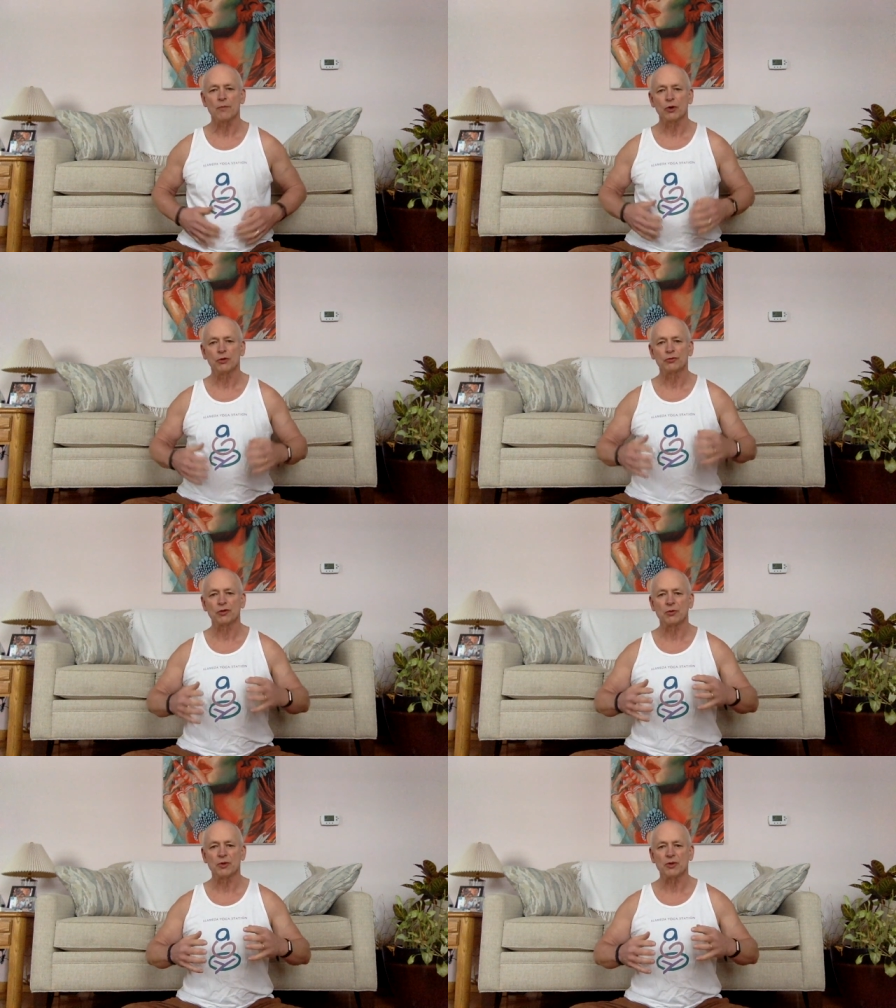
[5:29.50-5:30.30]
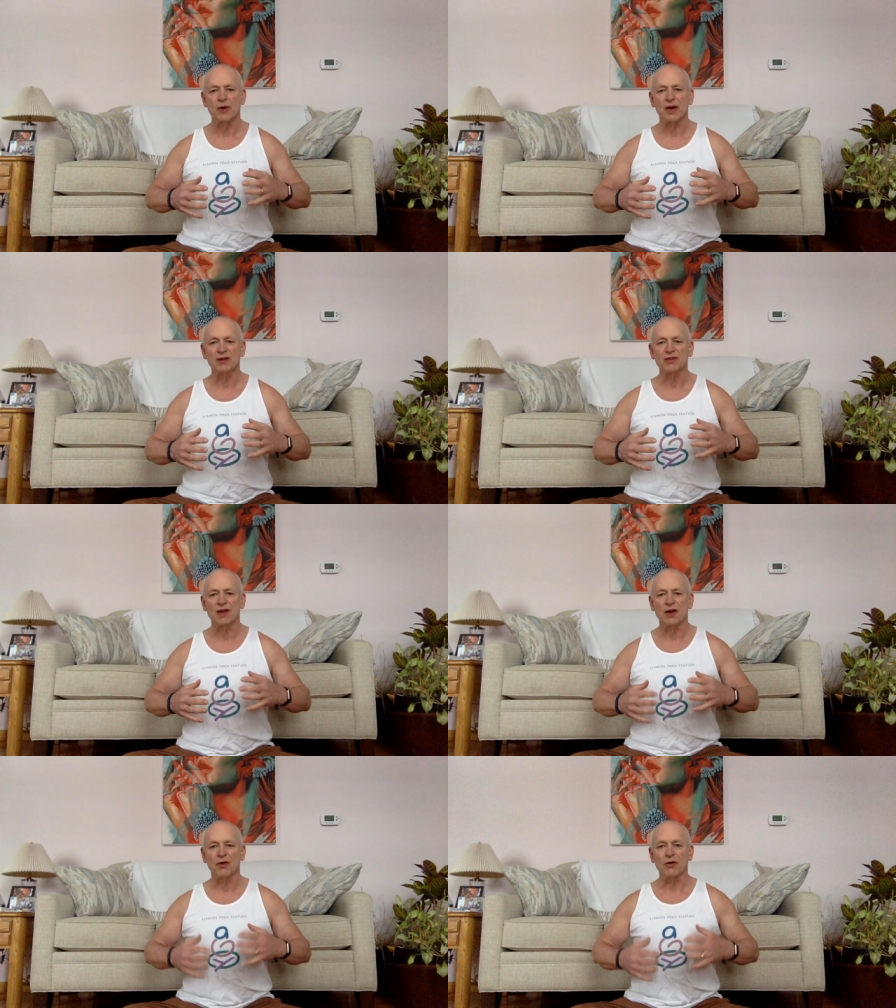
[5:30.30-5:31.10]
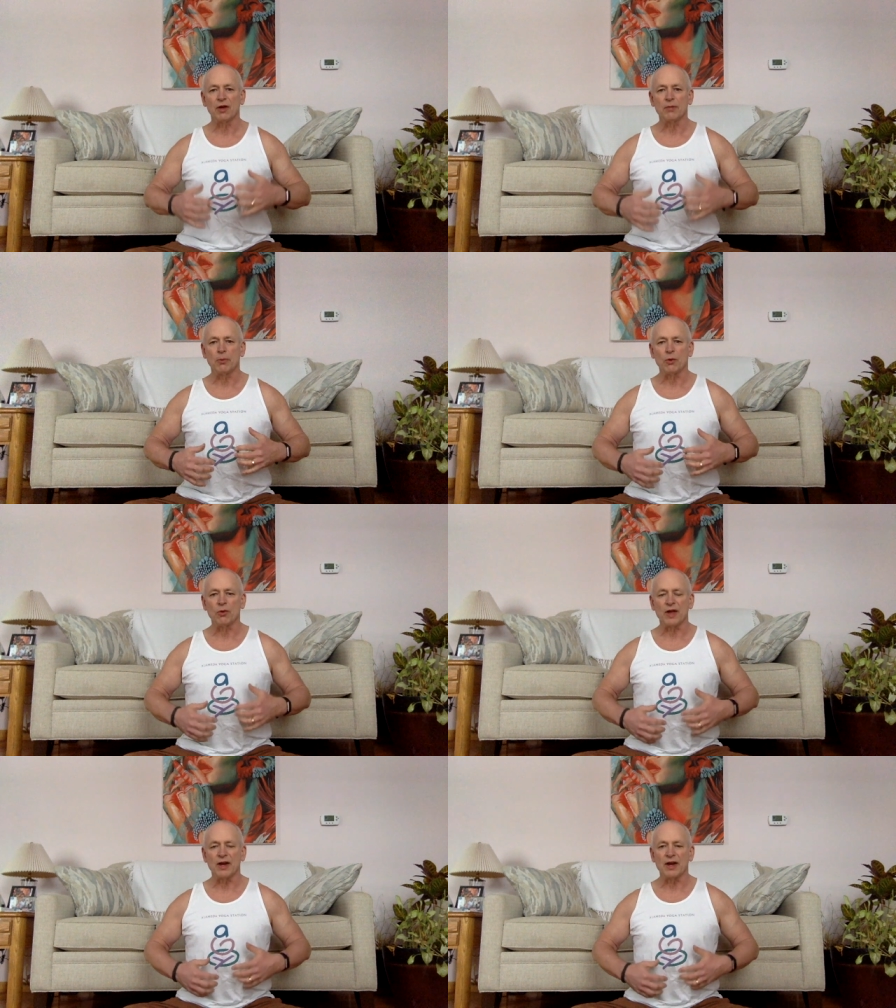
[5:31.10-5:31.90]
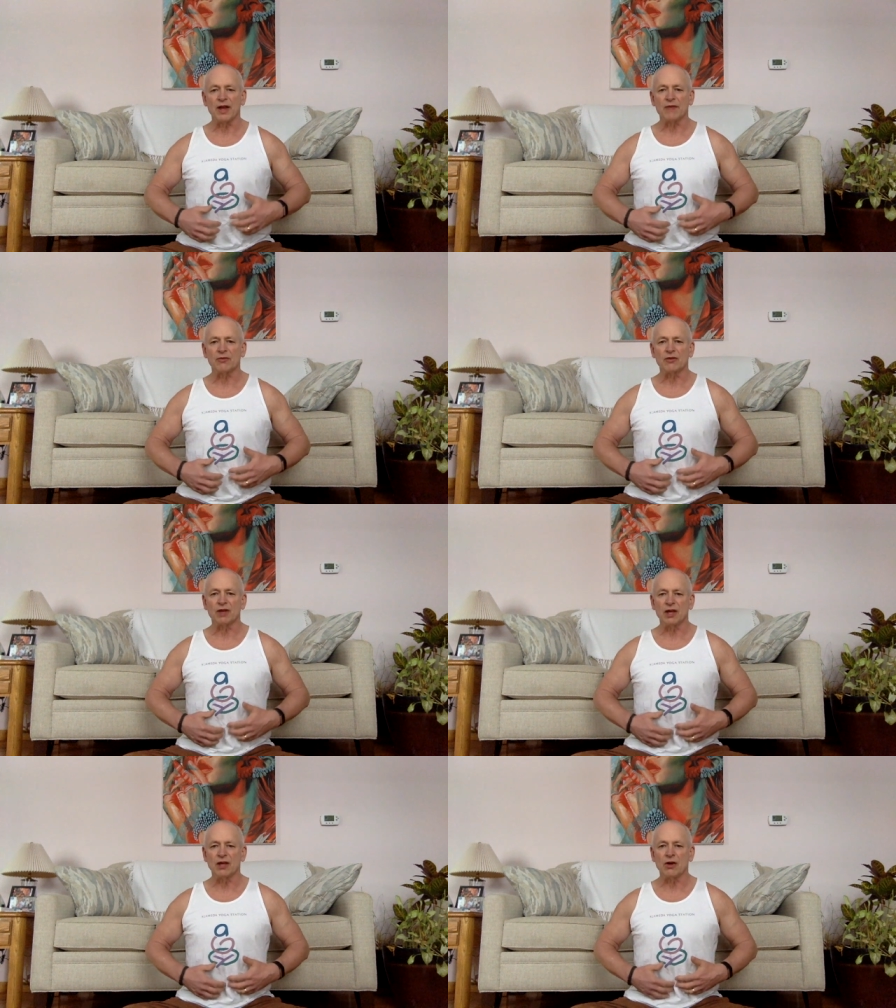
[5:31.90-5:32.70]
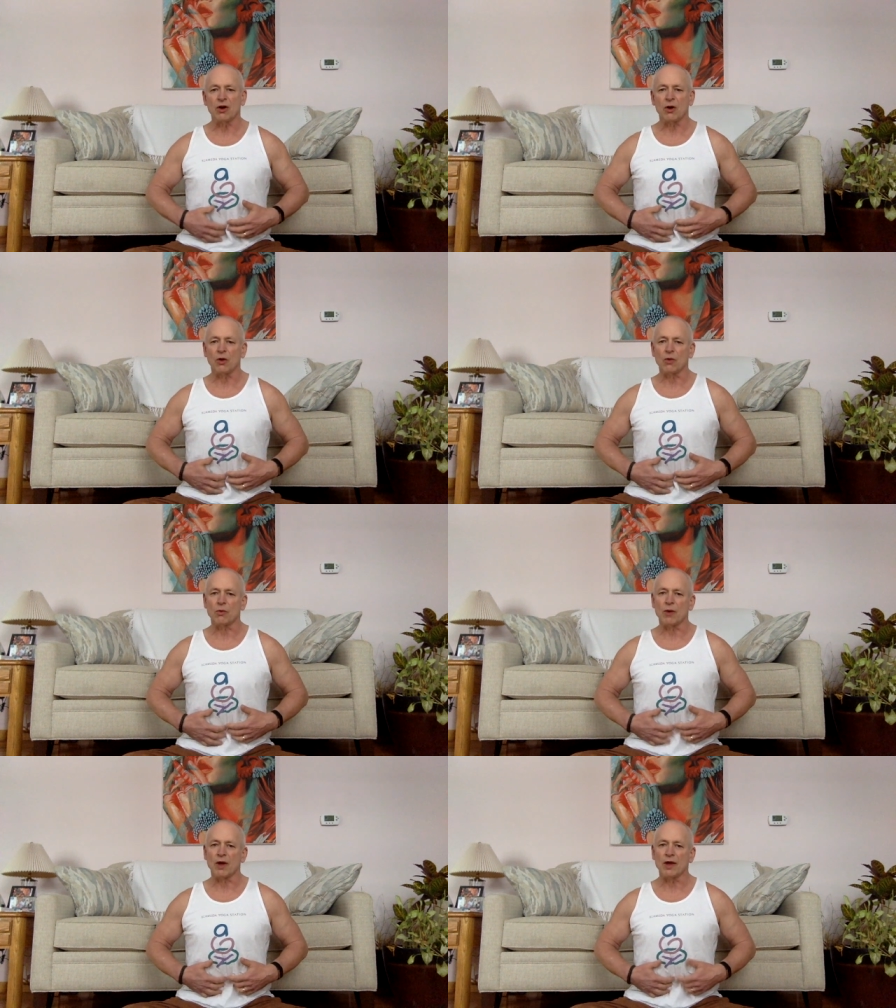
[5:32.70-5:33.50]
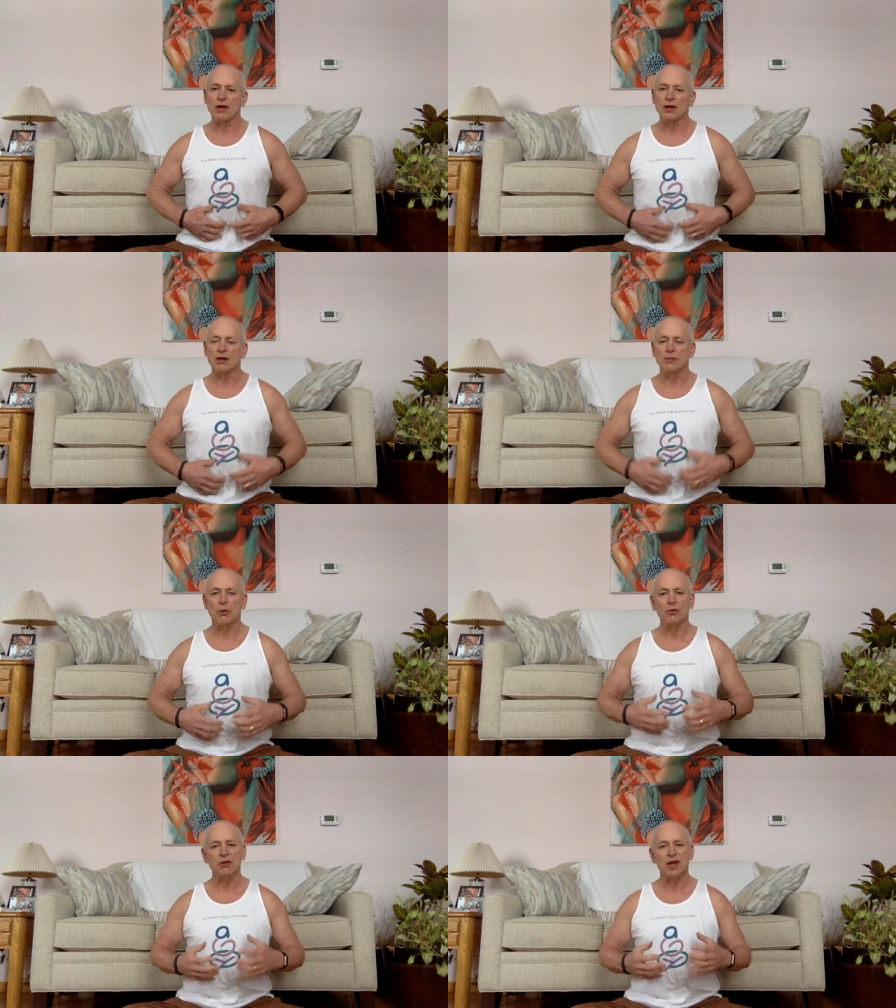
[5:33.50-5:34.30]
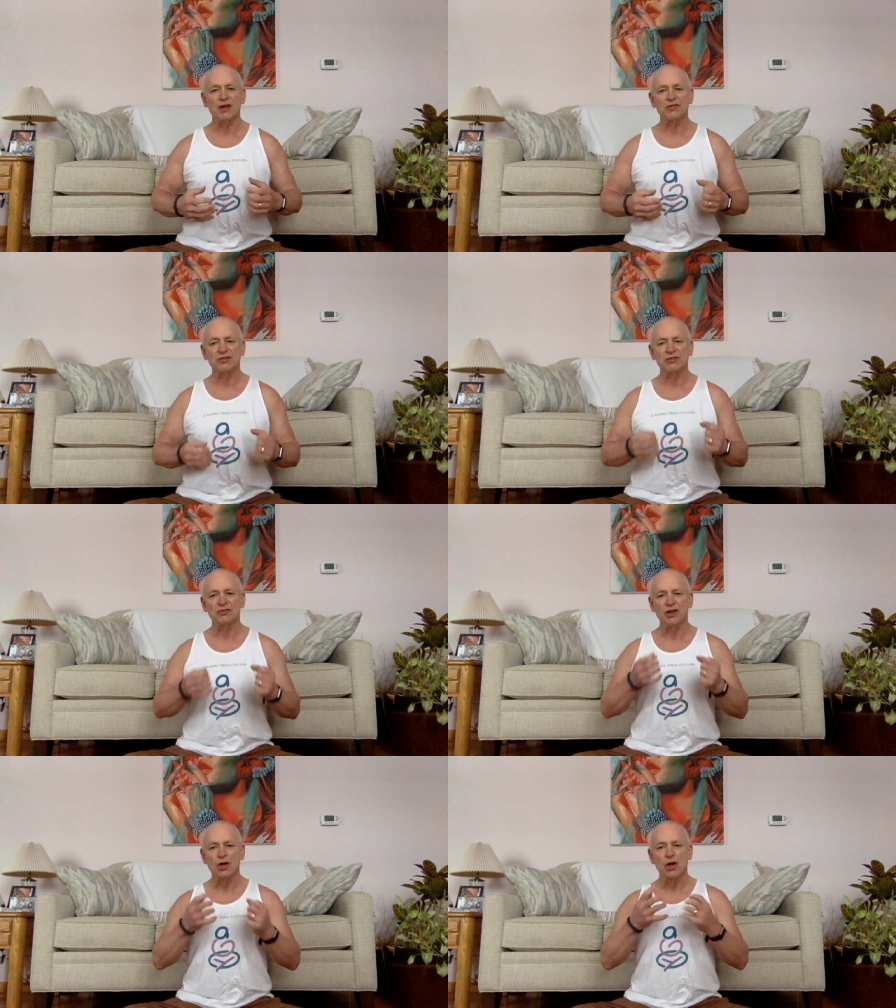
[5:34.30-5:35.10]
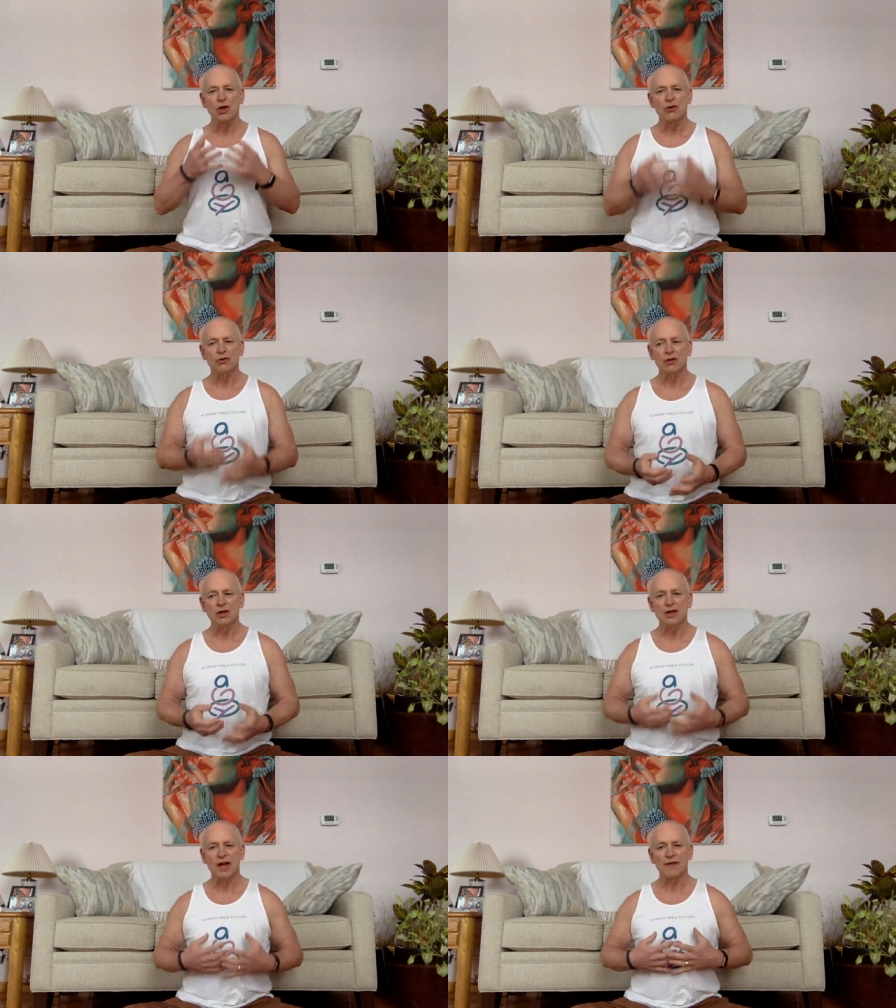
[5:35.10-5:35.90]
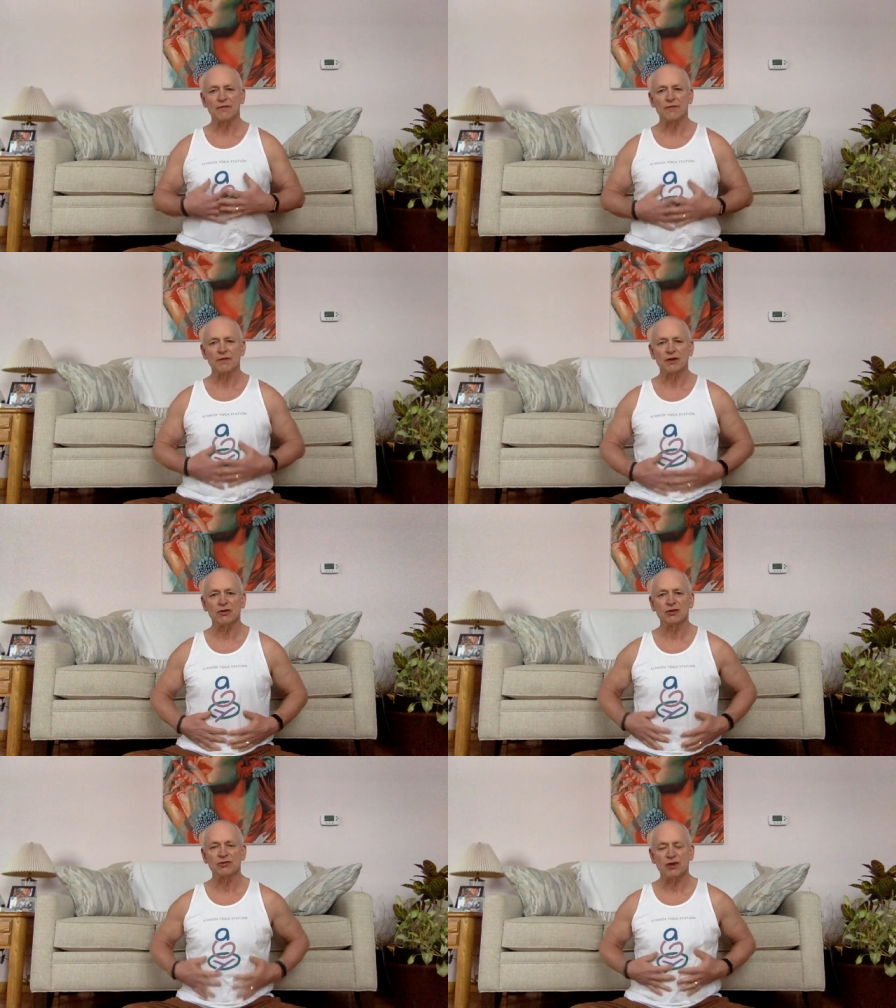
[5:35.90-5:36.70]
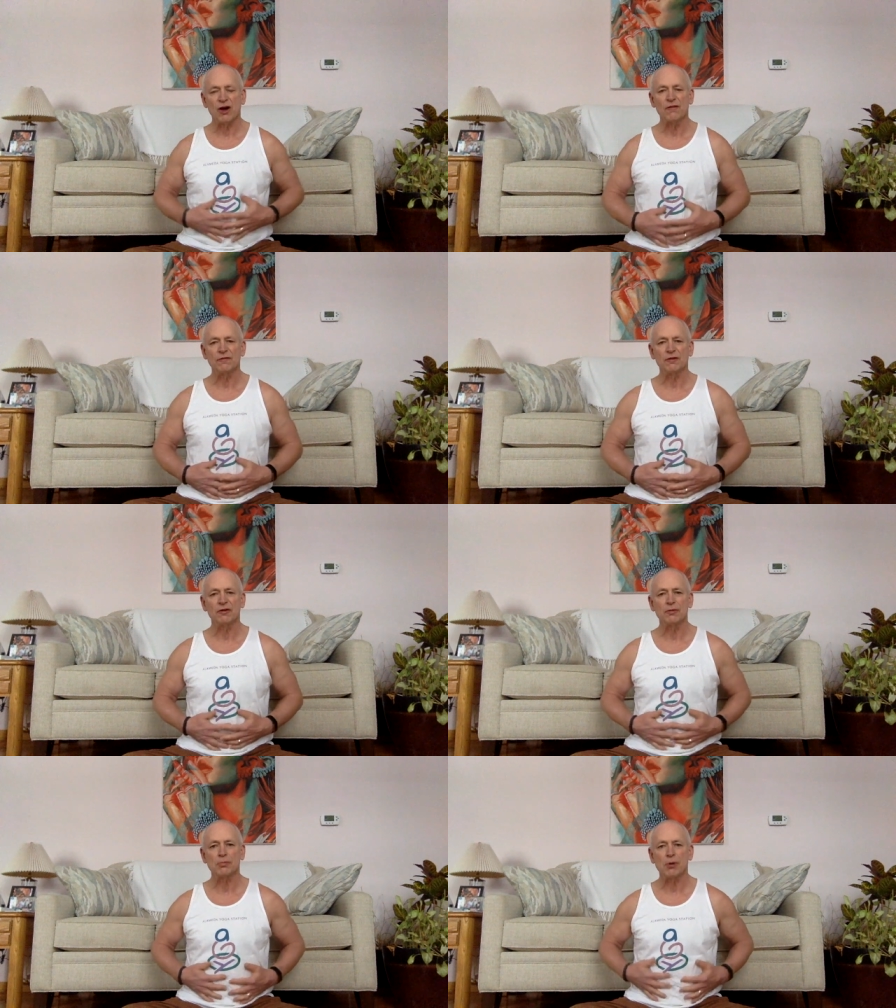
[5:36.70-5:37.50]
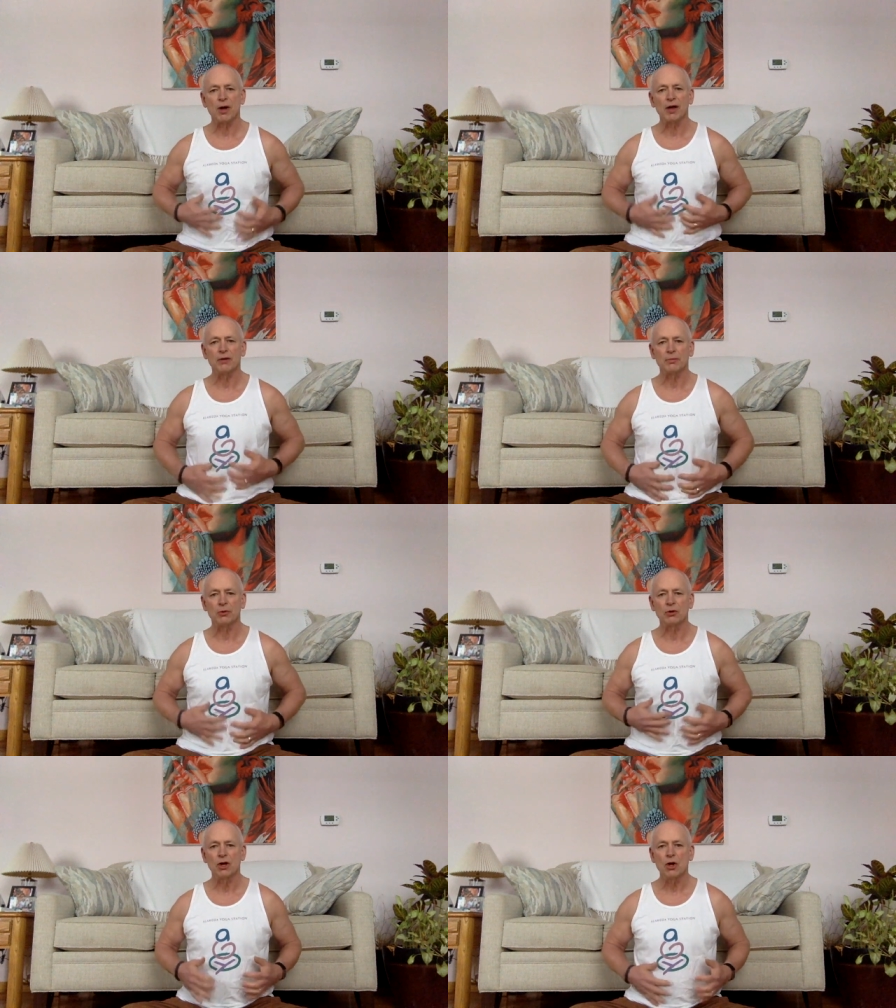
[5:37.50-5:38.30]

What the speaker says: or so that when you exhale and pull that navel in all the way, both cases, you need to have a very soft, very pliable